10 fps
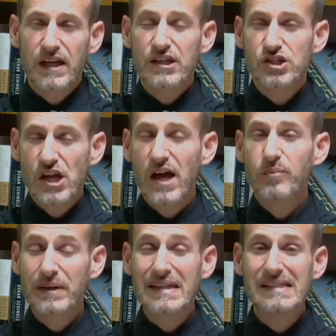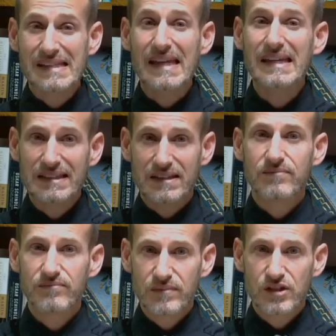shall be seen
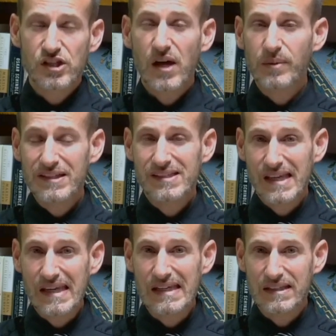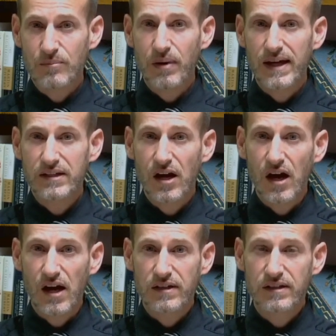by
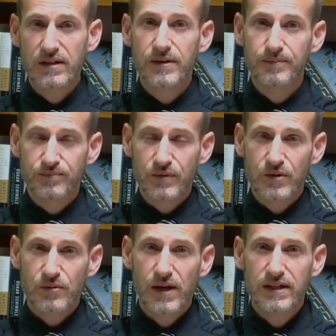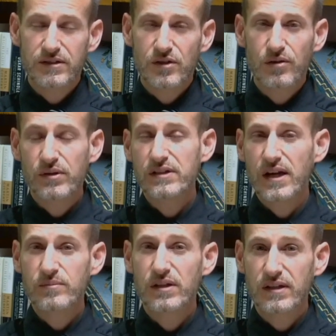God, right? So 3
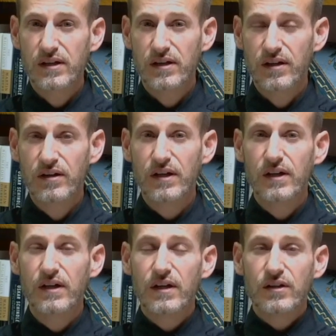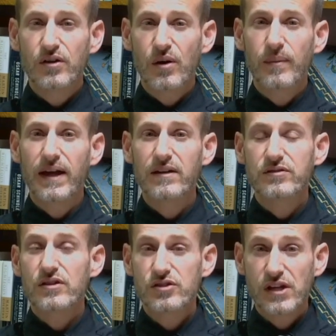times a year, your
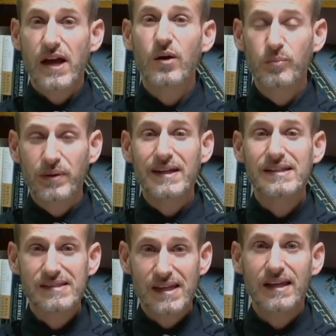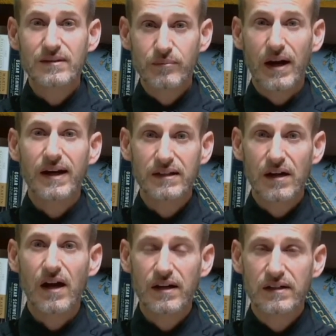males shall be seen by
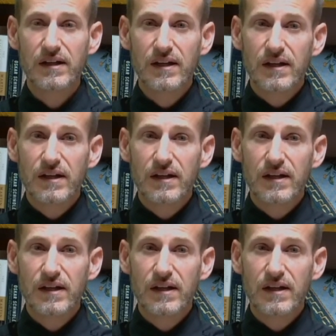God.